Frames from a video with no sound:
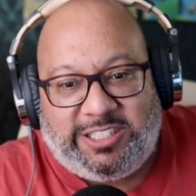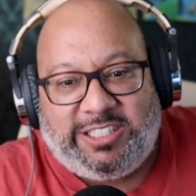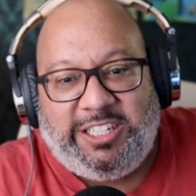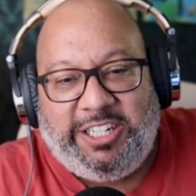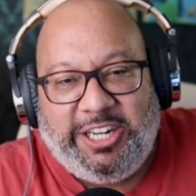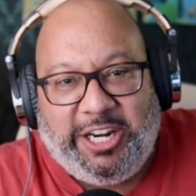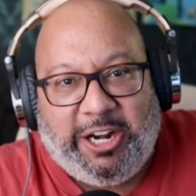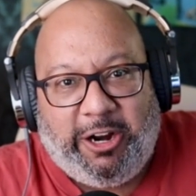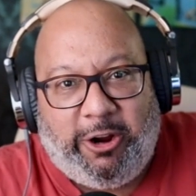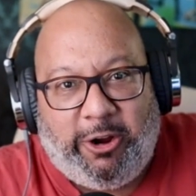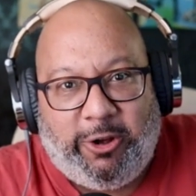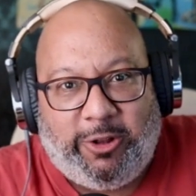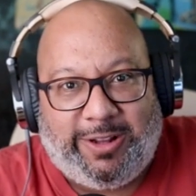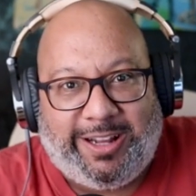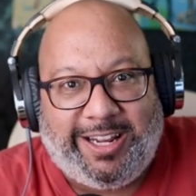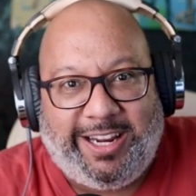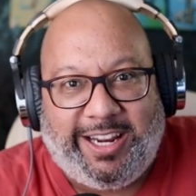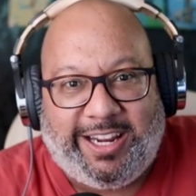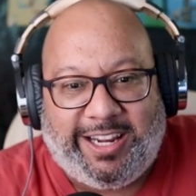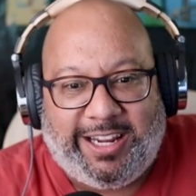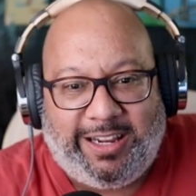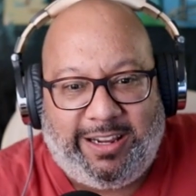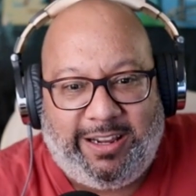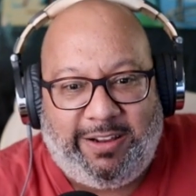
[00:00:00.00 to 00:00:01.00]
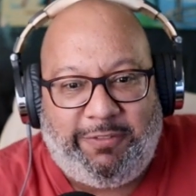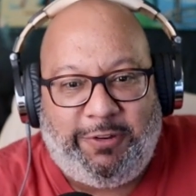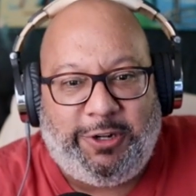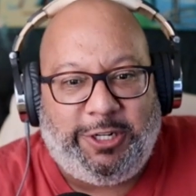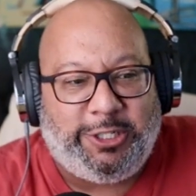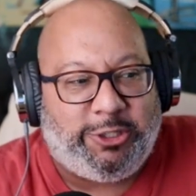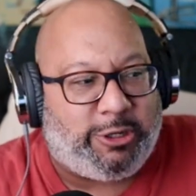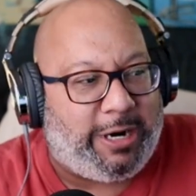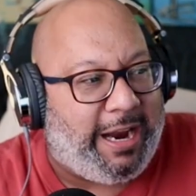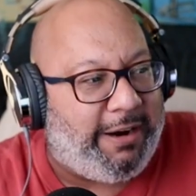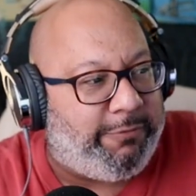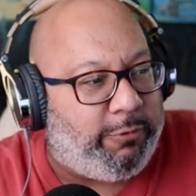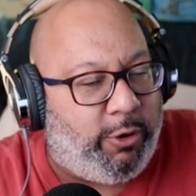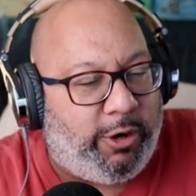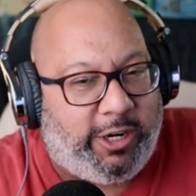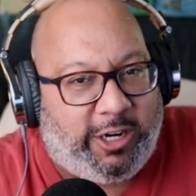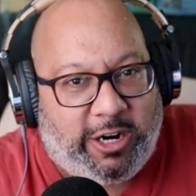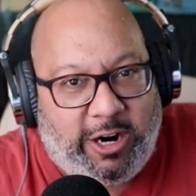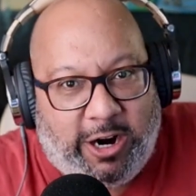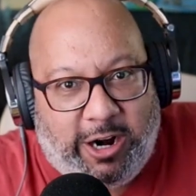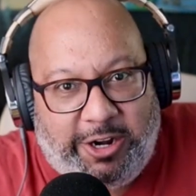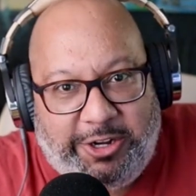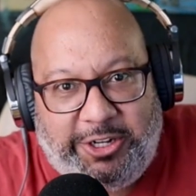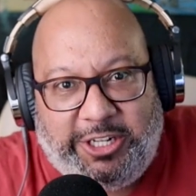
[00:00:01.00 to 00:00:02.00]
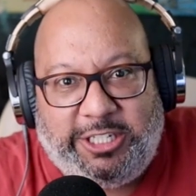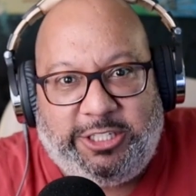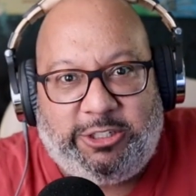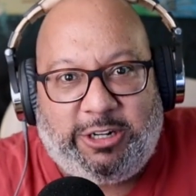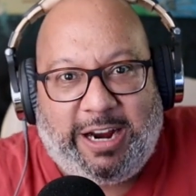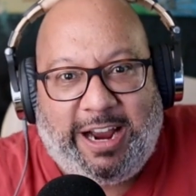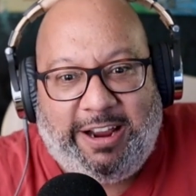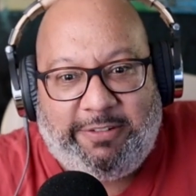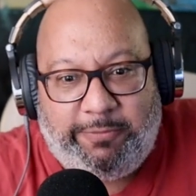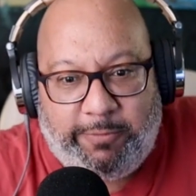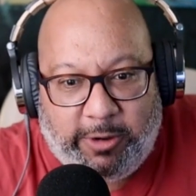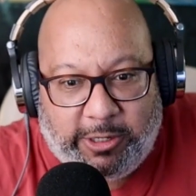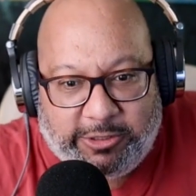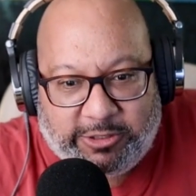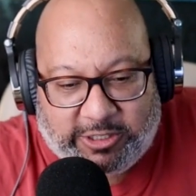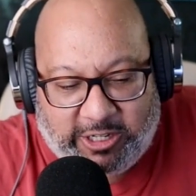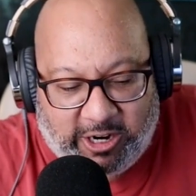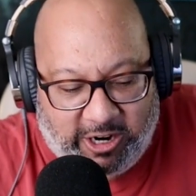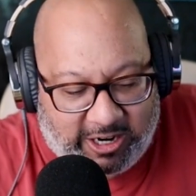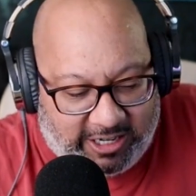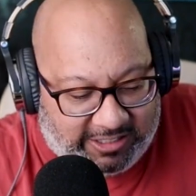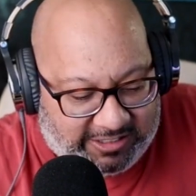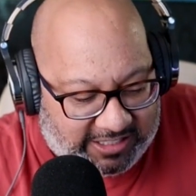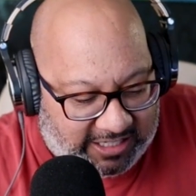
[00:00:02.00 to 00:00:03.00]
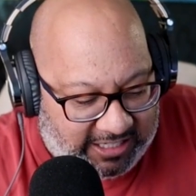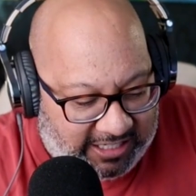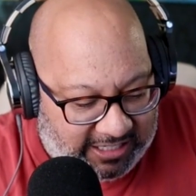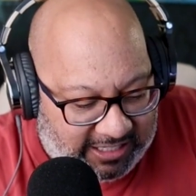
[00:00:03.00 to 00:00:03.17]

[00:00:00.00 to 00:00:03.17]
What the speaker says: you know, like if you can drive one car, you can drive most cars.